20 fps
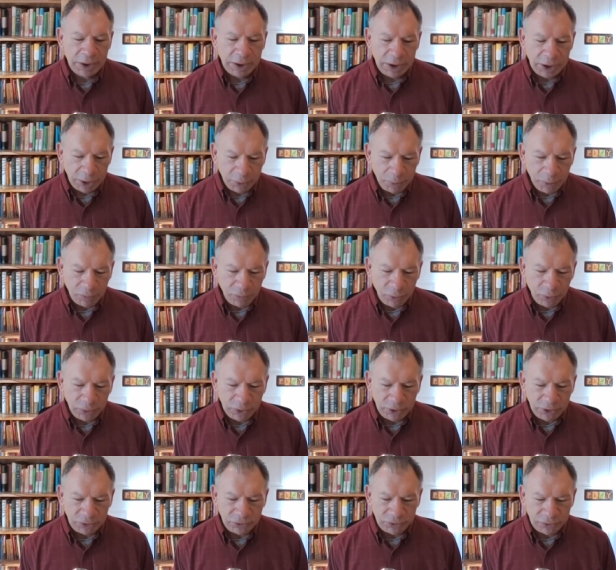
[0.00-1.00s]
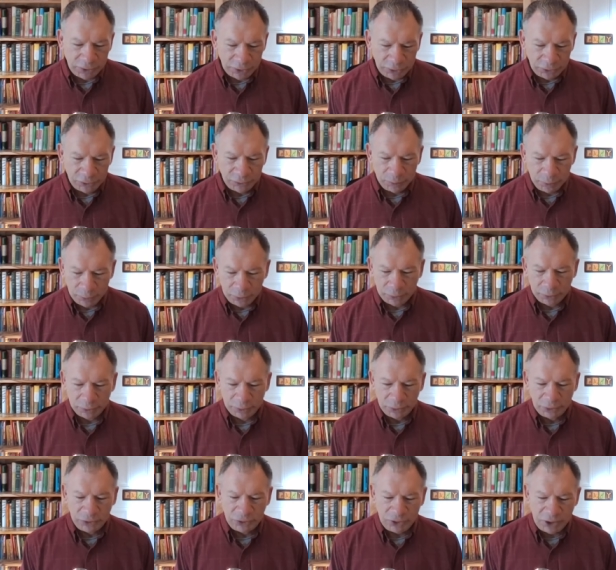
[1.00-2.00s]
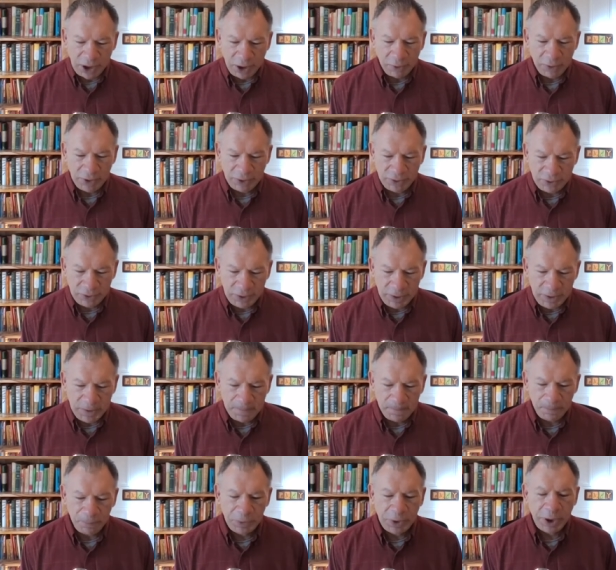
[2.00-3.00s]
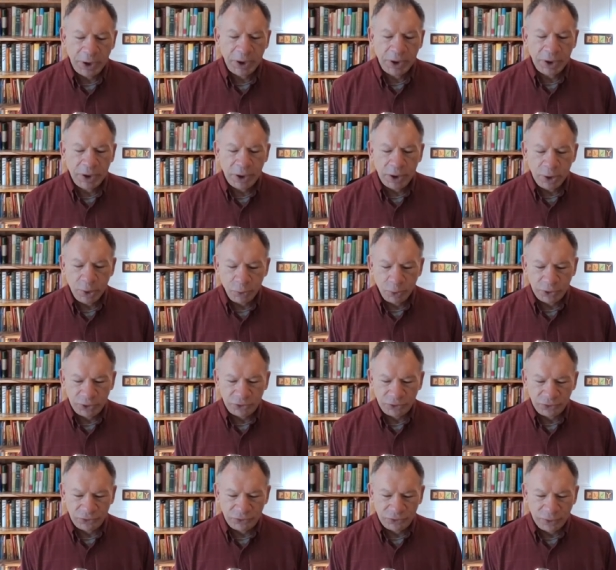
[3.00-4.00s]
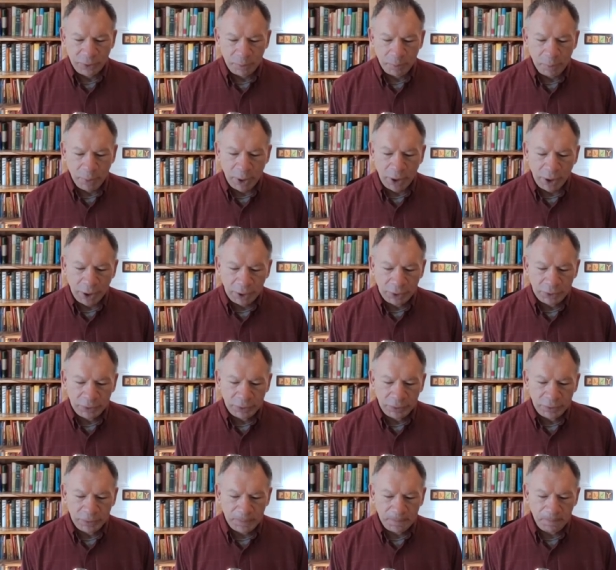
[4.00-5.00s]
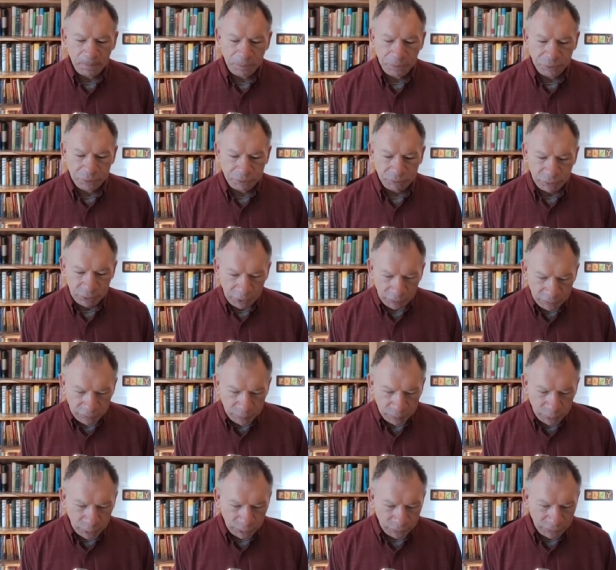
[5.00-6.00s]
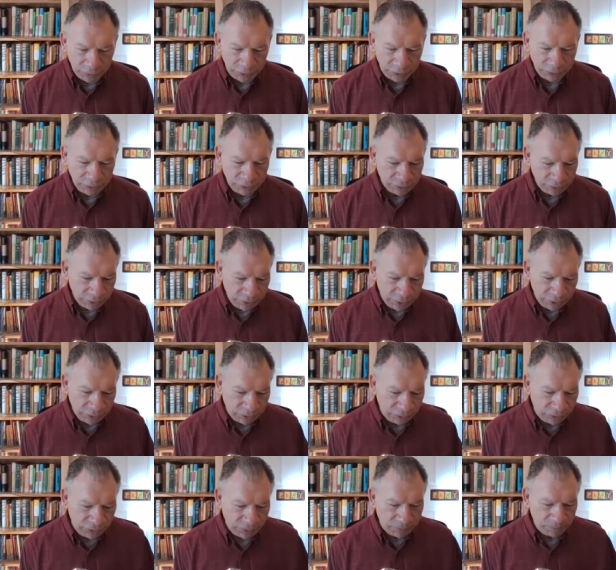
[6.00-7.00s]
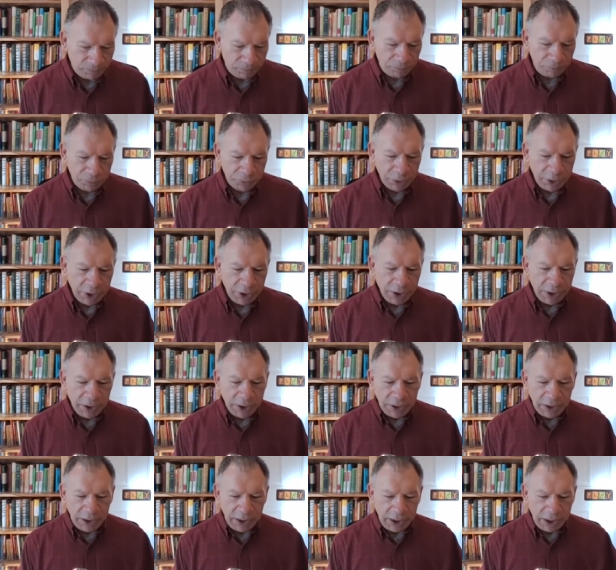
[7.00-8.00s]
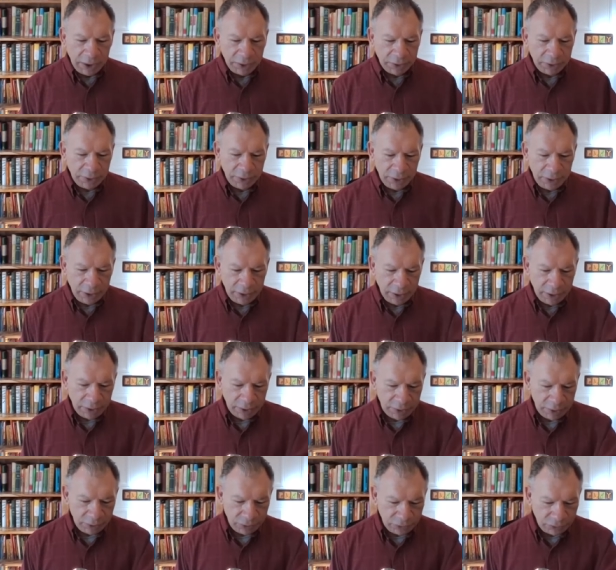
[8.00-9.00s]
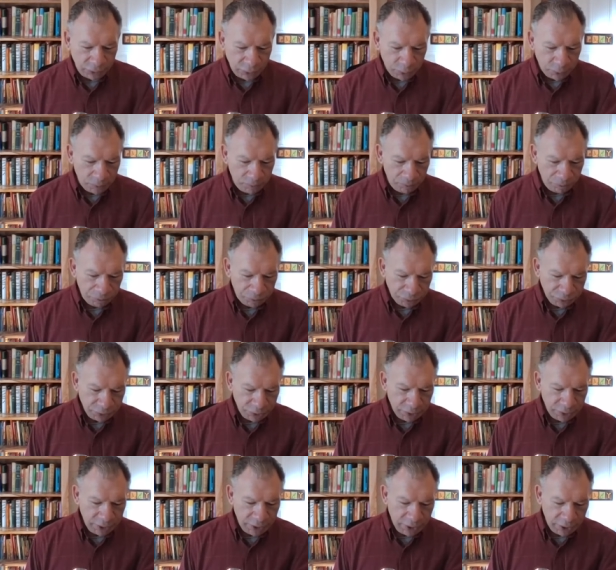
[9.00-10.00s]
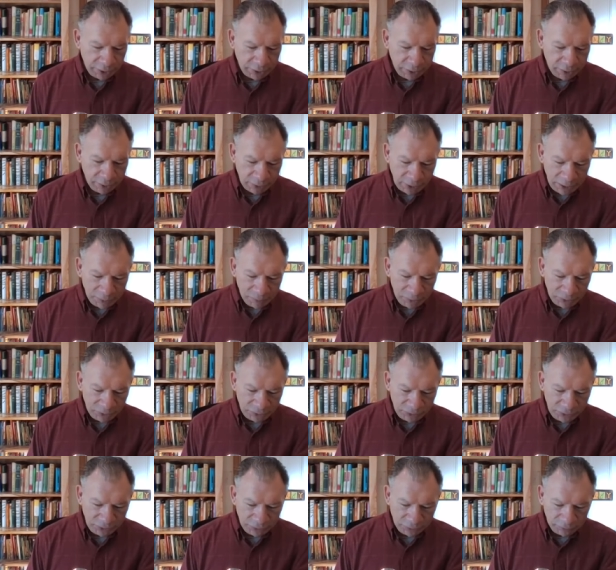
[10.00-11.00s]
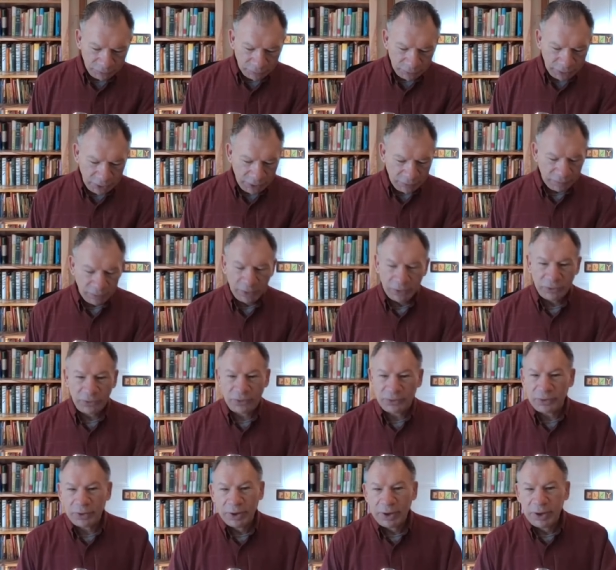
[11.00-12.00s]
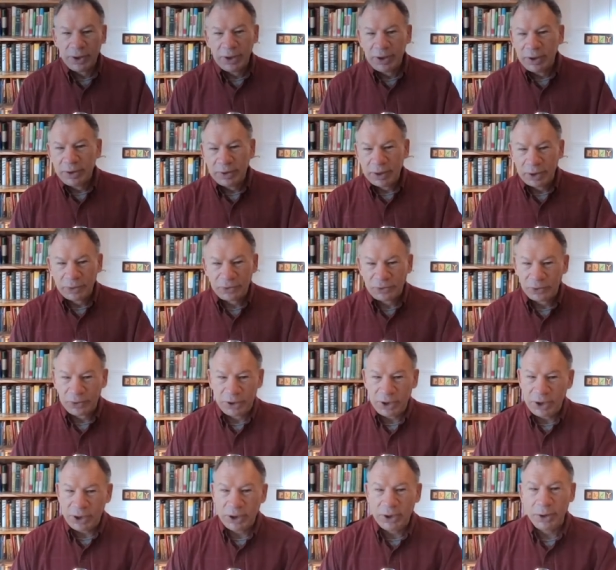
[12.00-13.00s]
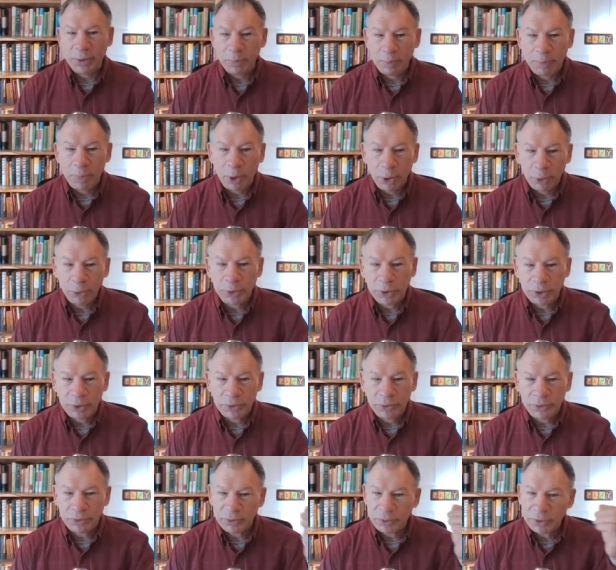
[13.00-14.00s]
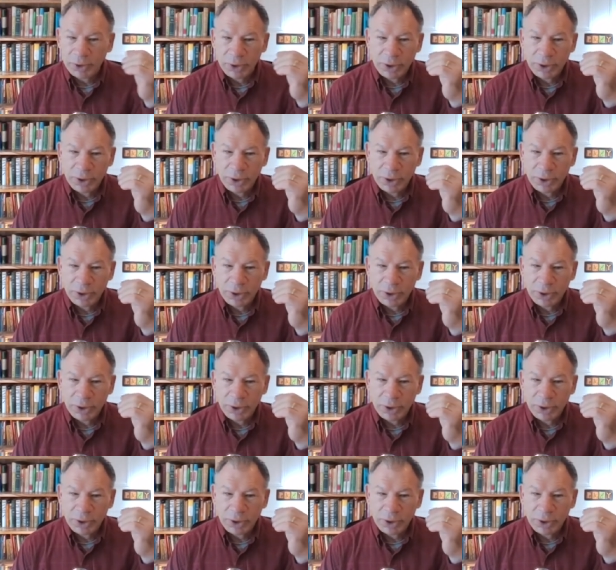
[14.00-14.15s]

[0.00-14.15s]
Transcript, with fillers: And above all these things, put on charity, which is the bond of perfectness. And uh, so, uh, clemency or forgiveness that's a key component